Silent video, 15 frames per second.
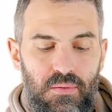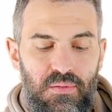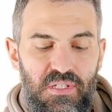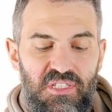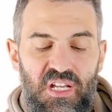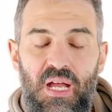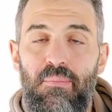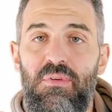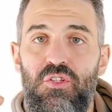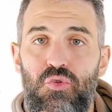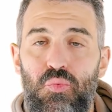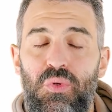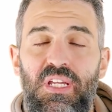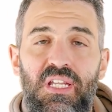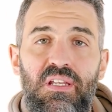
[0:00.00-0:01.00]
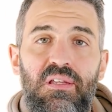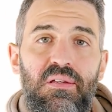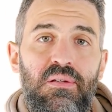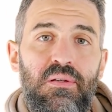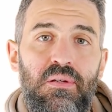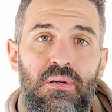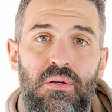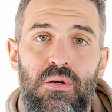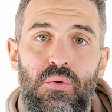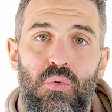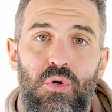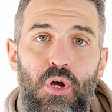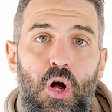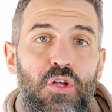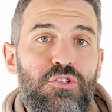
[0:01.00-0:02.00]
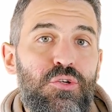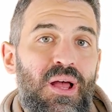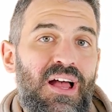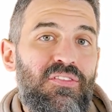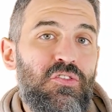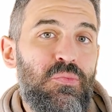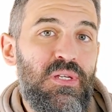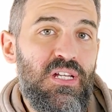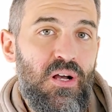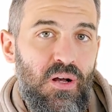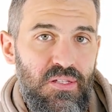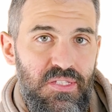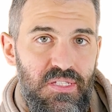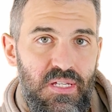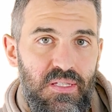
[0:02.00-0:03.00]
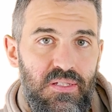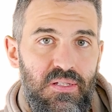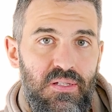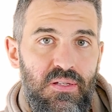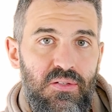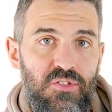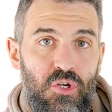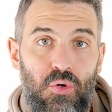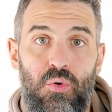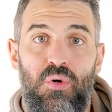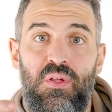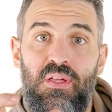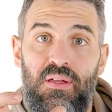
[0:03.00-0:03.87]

The time between would also have to be constant. So,